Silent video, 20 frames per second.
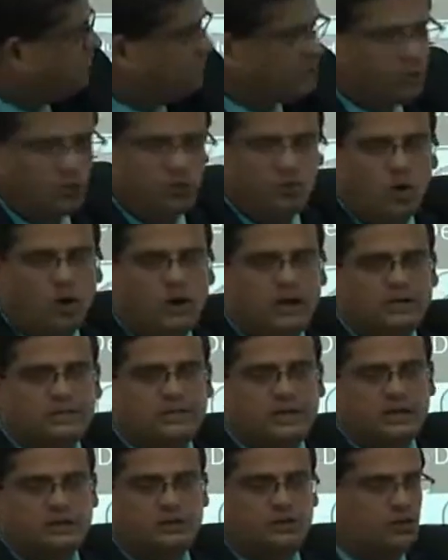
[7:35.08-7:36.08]
we don't call it as
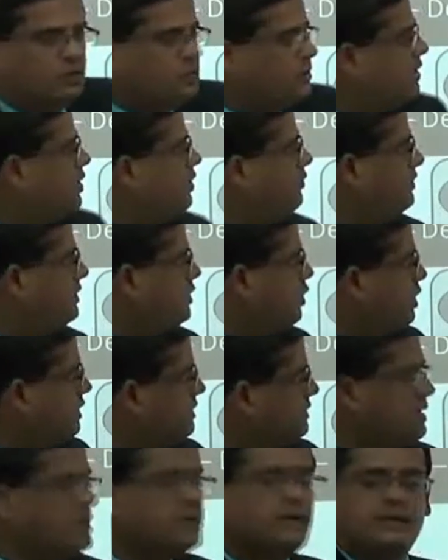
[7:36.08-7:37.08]
a consumer now, we call it
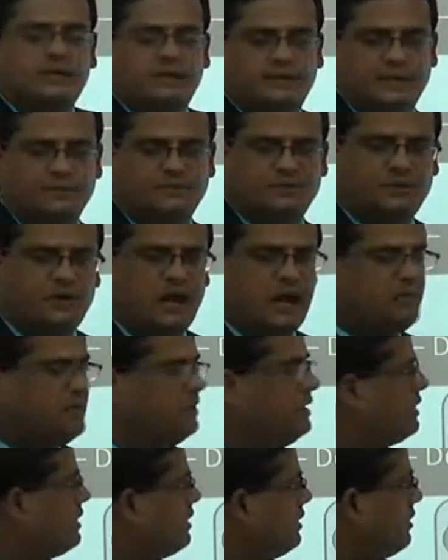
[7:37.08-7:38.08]
as a subscriber.
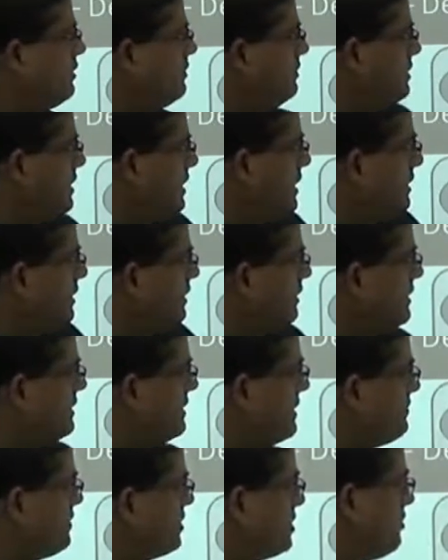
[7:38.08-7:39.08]
They
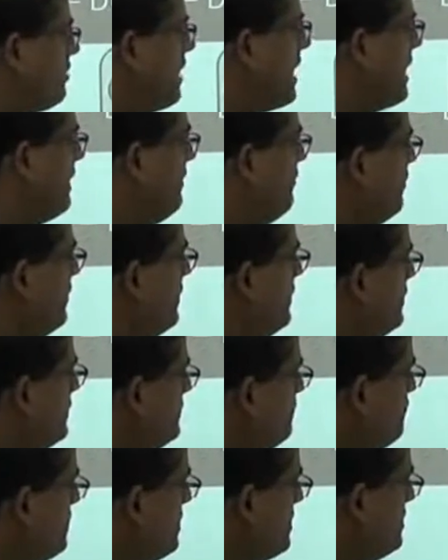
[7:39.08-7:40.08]
subscribe
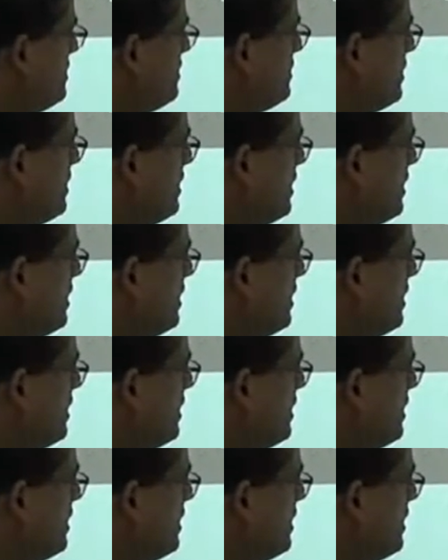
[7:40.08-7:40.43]
this